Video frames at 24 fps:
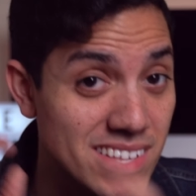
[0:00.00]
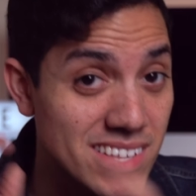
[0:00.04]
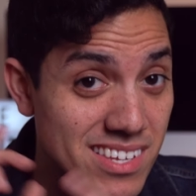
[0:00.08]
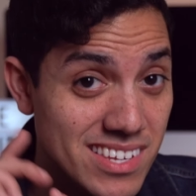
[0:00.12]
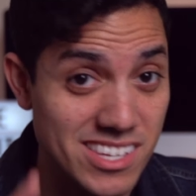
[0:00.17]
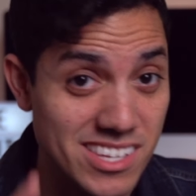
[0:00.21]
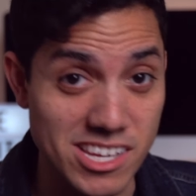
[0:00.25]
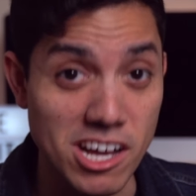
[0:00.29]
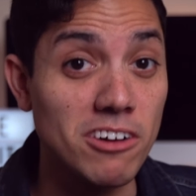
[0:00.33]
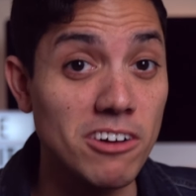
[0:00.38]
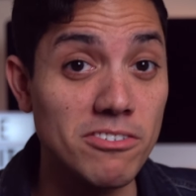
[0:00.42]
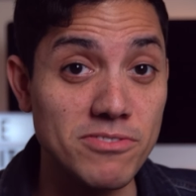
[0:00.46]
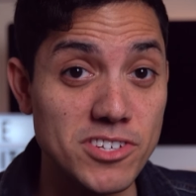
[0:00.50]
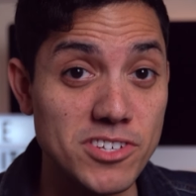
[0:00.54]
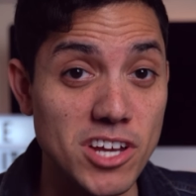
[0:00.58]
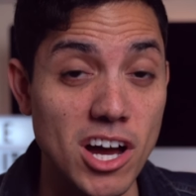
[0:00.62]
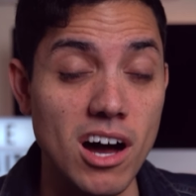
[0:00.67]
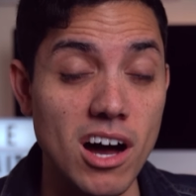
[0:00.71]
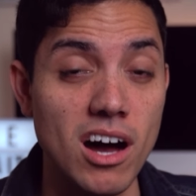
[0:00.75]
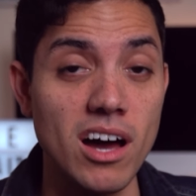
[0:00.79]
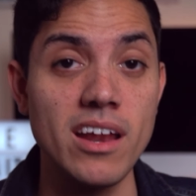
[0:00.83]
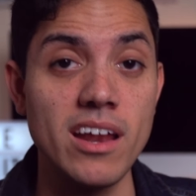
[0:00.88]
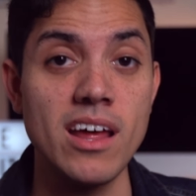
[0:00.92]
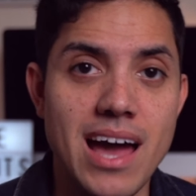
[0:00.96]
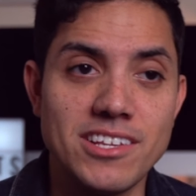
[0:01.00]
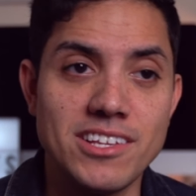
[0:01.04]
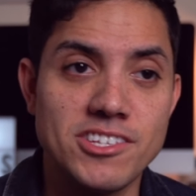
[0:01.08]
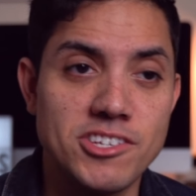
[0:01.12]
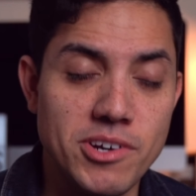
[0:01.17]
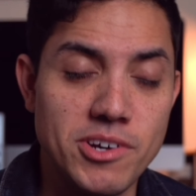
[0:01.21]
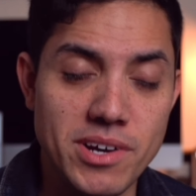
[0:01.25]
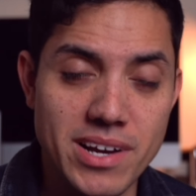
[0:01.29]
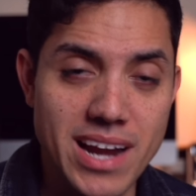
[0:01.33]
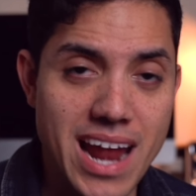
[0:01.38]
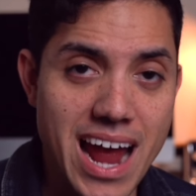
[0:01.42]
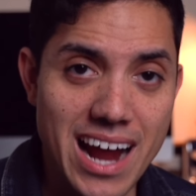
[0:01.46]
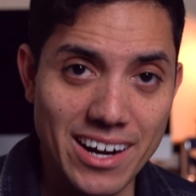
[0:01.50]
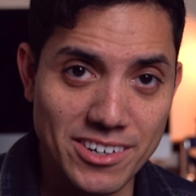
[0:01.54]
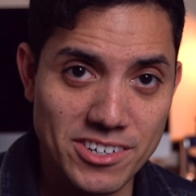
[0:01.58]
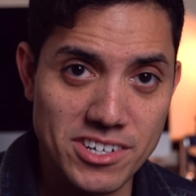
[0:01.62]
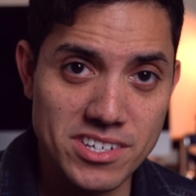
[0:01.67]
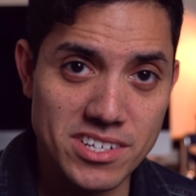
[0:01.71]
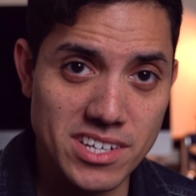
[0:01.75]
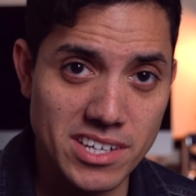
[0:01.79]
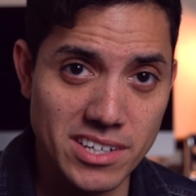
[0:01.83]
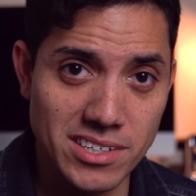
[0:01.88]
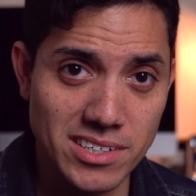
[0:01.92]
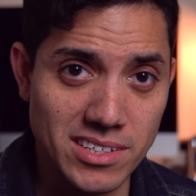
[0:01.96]
self-taught at Screen
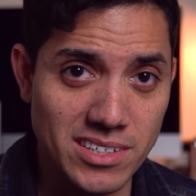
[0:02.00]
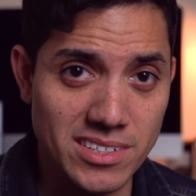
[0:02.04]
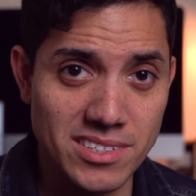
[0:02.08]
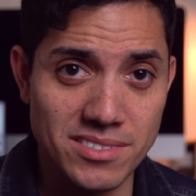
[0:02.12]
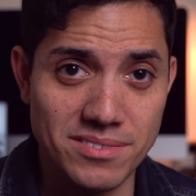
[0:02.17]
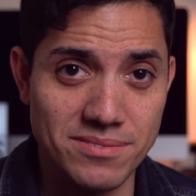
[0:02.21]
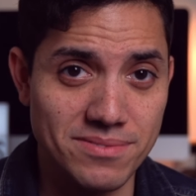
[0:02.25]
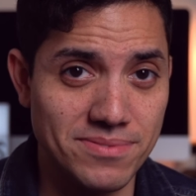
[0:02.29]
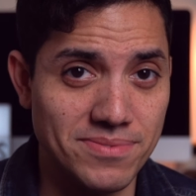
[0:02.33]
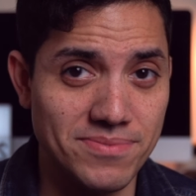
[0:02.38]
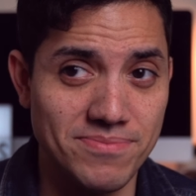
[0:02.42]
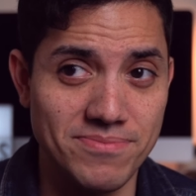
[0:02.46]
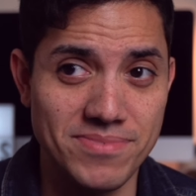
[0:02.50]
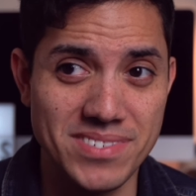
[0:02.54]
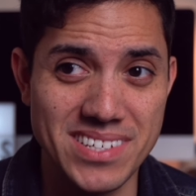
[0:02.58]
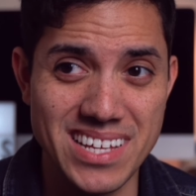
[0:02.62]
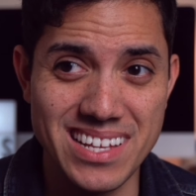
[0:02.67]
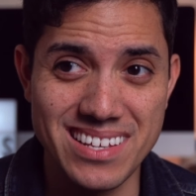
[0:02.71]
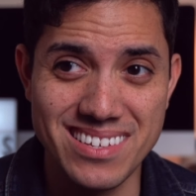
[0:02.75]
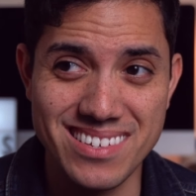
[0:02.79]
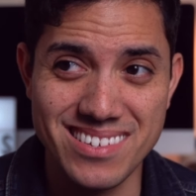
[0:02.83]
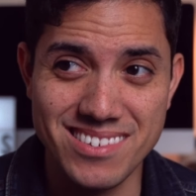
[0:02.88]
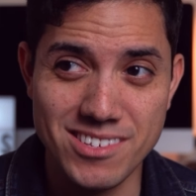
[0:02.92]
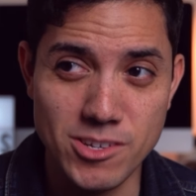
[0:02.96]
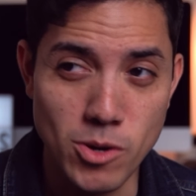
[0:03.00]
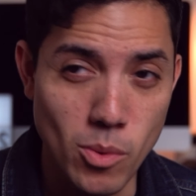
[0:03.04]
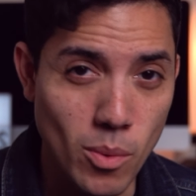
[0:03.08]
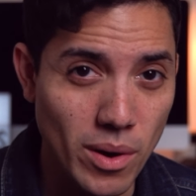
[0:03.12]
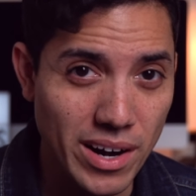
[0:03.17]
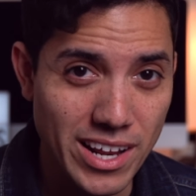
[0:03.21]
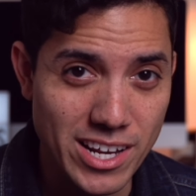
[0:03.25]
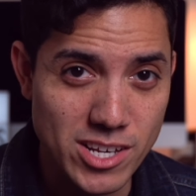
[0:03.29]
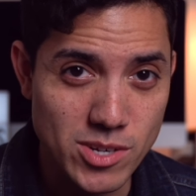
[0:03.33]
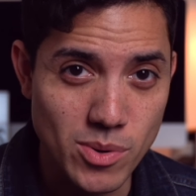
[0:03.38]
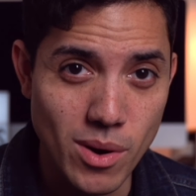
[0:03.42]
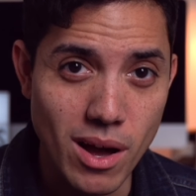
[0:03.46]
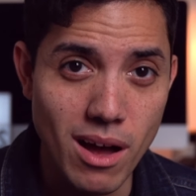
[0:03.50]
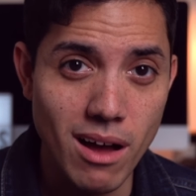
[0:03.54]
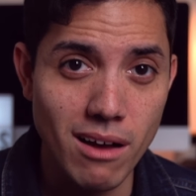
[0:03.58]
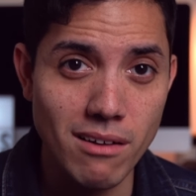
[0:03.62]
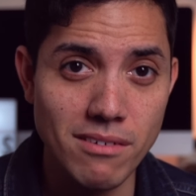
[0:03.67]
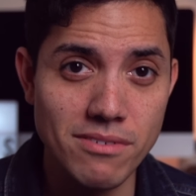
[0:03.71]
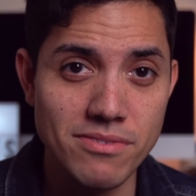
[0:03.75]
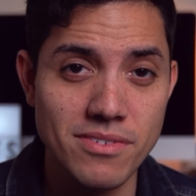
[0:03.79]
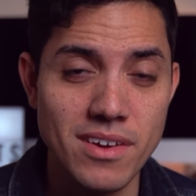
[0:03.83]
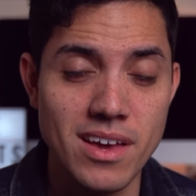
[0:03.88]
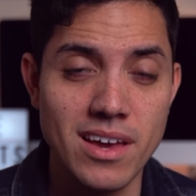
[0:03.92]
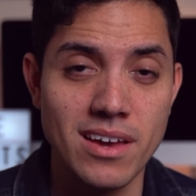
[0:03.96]
Actors Guild since
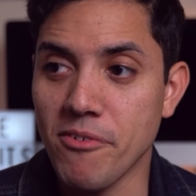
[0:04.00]
2012.